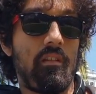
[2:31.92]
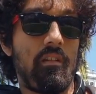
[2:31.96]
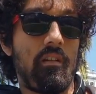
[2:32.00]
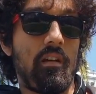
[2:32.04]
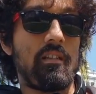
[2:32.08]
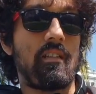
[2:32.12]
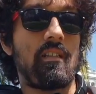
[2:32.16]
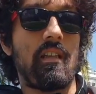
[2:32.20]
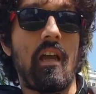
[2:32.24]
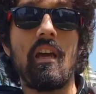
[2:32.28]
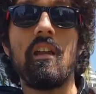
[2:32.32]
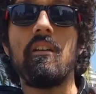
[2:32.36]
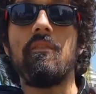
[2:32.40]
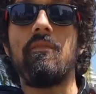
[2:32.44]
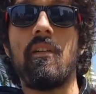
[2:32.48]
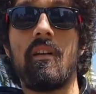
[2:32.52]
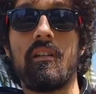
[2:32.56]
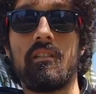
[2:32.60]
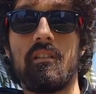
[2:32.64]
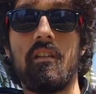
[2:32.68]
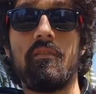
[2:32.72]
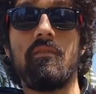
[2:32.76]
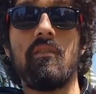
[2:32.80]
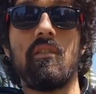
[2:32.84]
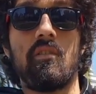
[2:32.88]
a side
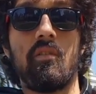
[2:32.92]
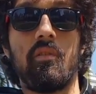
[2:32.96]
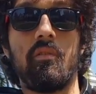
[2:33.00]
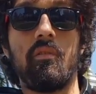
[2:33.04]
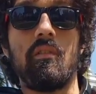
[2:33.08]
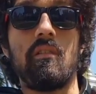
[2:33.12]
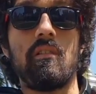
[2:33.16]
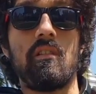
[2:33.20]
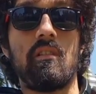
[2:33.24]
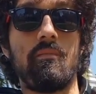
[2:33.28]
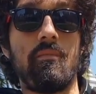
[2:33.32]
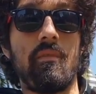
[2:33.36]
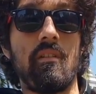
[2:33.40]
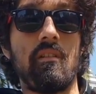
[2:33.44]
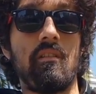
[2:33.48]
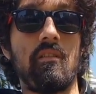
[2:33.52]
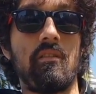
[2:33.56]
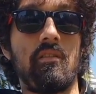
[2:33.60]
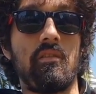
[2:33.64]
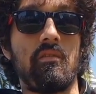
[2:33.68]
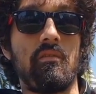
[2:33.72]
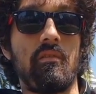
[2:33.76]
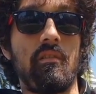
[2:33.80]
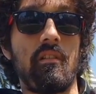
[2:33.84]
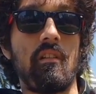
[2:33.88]
effect of the tourism
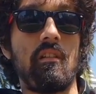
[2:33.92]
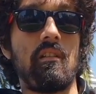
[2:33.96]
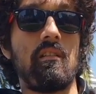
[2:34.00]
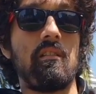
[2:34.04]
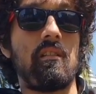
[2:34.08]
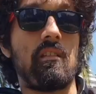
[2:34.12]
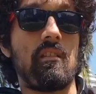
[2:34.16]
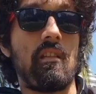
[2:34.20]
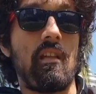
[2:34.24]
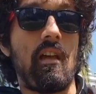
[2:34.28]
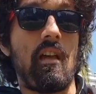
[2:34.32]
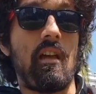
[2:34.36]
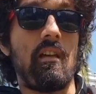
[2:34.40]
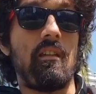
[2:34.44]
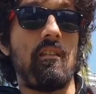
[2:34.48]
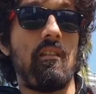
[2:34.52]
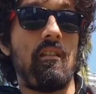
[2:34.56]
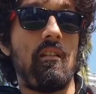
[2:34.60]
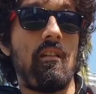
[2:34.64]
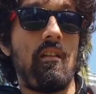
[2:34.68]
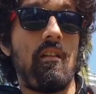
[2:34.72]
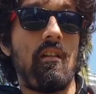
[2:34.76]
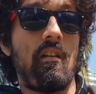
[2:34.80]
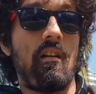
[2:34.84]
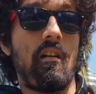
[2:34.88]
industry is that
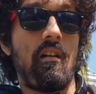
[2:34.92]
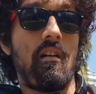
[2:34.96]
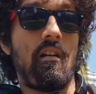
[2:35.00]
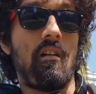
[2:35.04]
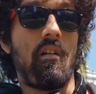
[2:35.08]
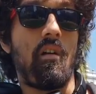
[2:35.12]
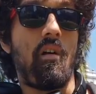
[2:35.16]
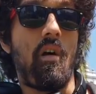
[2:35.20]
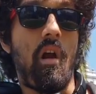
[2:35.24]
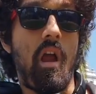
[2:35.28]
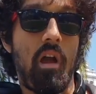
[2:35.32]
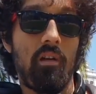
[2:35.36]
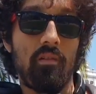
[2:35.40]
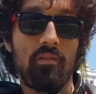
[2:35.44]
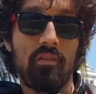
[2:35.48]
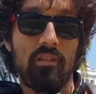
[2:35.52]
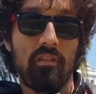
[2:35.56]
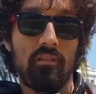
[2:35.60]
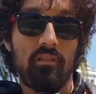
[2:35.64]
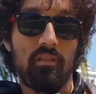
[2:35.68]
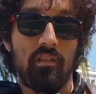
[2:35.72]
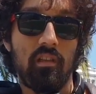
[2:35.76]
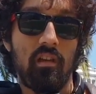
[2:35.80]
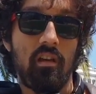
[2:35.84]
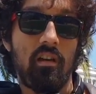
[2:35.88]
our
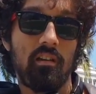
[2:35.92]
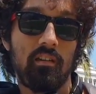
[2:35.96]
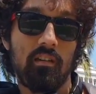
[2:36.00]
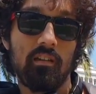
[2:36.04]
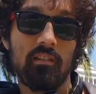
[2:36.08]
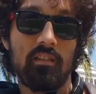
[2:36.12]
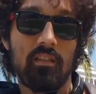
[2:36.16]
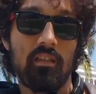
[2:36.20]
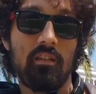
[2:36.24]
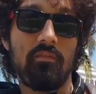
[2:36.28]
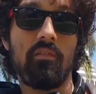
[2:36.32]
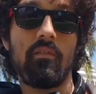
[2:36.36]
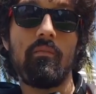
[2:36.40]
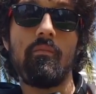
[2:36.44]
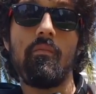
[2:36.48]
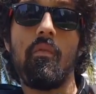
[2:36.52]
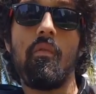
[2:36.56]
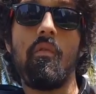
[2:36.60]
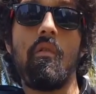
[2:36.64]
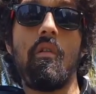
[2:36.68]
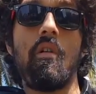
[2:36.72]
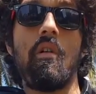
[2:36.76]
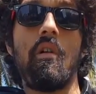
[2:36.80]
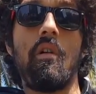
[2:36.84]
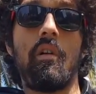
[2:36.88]
housing stock is even
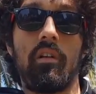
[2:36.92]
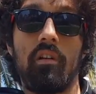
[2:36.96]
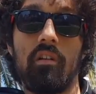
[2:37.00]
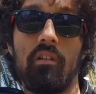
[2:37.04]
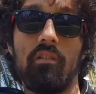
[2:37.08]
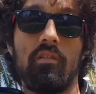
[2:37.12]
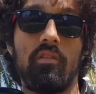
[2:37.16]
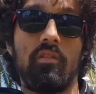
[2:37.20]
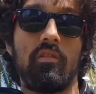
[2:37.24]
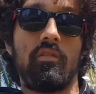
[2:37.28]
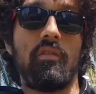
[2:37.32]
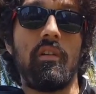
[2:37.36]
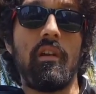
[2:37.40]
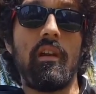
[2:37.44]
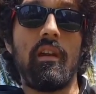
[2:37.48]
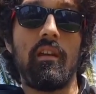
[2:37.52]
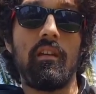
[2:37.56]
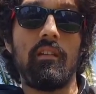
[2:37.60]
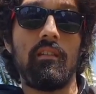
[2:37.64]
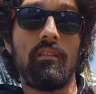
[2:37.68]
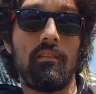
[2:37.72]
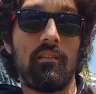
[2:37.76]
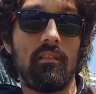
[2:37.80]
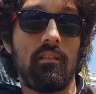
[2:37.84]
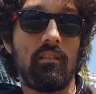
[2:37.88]
more
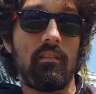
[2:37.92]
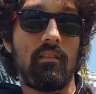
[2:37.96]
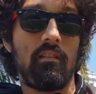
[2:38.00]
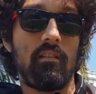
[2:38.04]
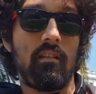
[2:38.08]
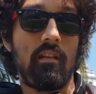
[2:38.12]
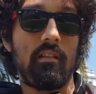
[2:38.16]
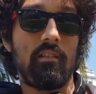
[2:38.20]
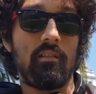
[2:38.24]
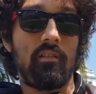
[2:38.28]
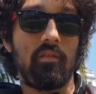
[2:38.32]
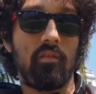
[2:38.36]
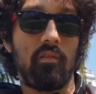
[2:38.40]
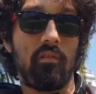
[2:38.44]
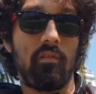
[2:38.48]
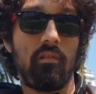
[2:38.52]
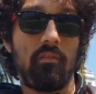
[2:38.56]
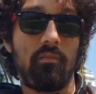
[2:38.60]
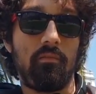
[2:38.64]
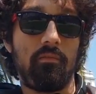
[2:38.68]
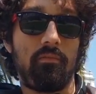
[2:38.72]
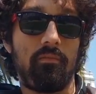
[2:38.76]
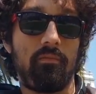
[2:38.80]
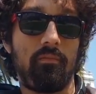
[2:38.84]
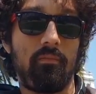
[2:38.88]
constrained and sort
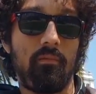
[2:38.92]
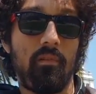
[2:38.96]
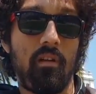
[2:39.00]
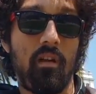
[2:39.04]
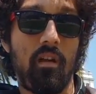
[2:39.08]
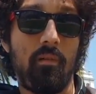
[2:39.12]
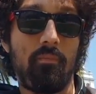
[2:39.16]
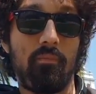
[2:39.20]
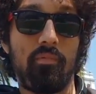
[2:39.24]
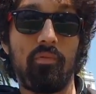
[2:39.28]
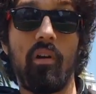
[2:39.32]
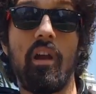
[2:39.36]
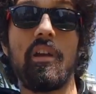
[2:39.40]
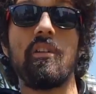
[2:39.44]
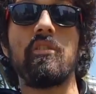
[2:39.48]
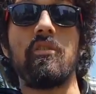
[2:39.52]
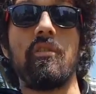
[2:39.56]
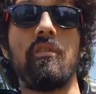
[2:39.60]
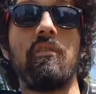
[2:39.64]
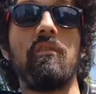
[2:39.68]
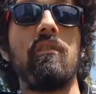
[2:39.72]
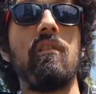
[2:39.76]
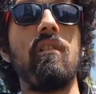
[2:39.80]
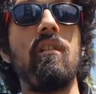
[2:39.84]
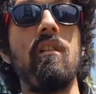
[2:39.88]
of
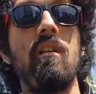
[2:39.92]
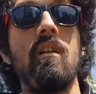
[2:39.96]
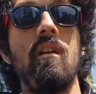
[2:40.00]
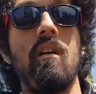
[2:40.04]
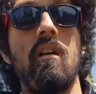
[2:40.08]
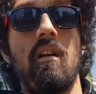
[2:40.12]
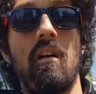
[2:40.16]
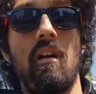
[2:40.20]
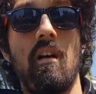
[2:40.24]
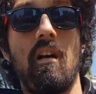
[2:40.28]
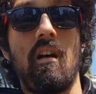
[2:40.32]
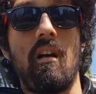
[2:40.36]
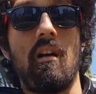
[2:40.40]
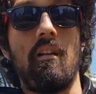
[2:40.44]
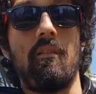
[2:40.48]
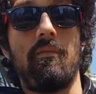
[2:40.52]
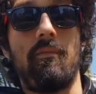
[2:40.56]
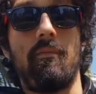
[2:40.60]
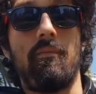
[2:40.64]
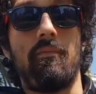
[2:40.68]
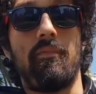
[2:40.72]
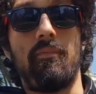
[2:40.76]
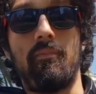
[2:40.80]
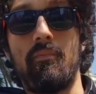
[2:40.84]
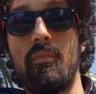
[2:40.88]
pressured.
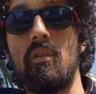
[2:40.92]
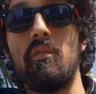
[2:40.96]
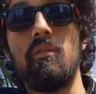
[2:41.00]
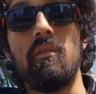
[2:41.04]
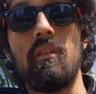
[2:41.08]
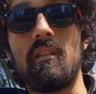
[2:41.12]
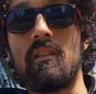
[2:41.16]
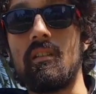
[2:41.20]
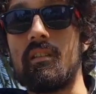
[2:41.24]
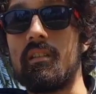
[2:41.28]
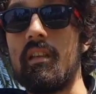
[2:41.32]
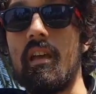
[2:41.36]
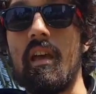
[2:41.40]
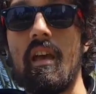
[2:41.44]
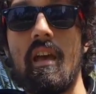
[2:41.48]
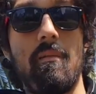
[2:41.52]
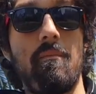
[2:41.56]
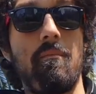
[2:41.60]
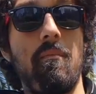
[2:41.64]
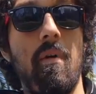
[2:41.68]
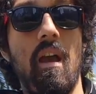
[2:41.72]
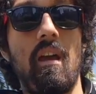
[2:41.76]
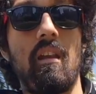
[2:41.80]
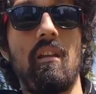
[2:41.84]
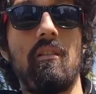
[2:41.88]
Units
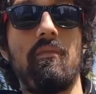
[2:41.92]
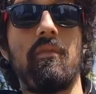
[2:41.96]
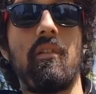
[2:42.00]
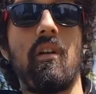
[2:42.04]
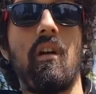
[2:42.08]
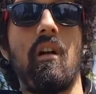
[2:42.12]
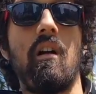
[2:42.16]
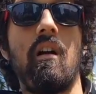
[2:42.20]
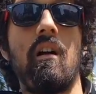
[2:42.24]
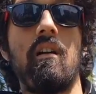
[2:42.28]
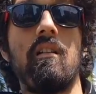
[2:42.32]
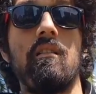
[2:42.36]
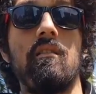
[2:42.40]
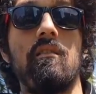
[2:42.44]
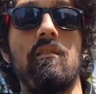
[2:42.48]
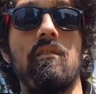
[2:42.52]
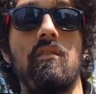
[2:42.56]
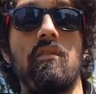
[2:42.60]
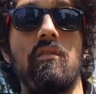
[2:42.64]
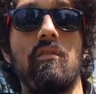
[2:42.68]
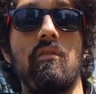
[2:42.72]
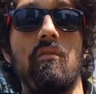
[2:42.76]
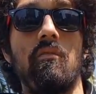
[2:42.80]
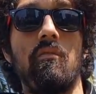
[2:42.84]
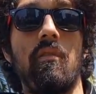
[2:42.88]
that might have gone
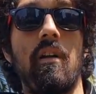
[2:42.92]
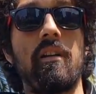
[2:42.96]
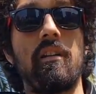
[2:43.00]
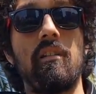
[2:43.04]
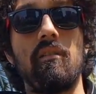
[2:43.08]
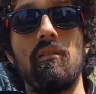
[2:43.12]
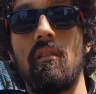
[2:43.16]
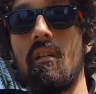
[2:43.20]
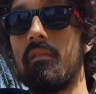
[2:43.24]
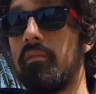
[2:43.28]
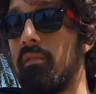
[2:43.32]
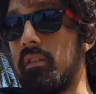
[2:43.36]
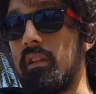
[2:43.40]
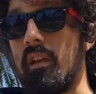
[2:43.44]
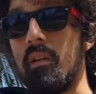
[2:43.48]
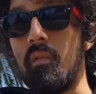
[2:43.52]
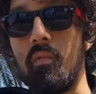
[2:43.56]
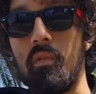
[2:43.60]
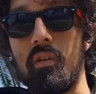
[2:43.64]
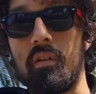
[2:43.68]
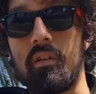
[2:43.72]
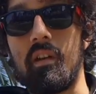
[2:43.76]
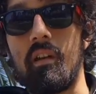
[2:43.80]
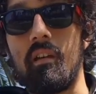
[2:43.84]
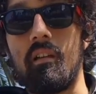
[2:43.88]
to regular everyday
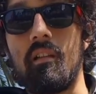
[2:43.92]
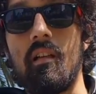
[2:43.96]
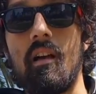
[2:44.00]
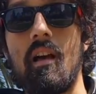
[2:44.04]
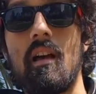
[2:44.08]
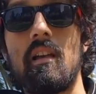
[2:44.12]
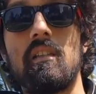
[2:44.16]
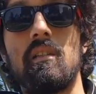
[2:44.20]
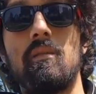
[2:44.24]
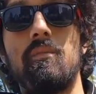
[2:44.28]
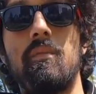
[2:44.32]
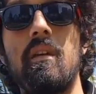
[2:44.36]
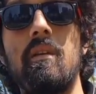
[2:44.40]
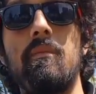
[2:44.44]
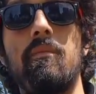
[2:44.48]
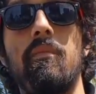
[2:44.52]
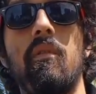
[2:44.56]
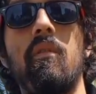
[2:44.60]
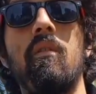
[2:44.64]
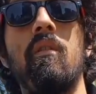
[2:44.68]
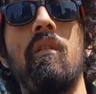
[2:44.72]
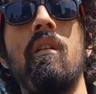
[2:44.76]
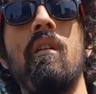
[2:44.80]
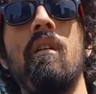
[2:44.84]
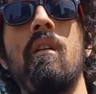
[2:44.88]
working class
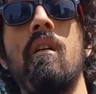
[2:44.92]
people,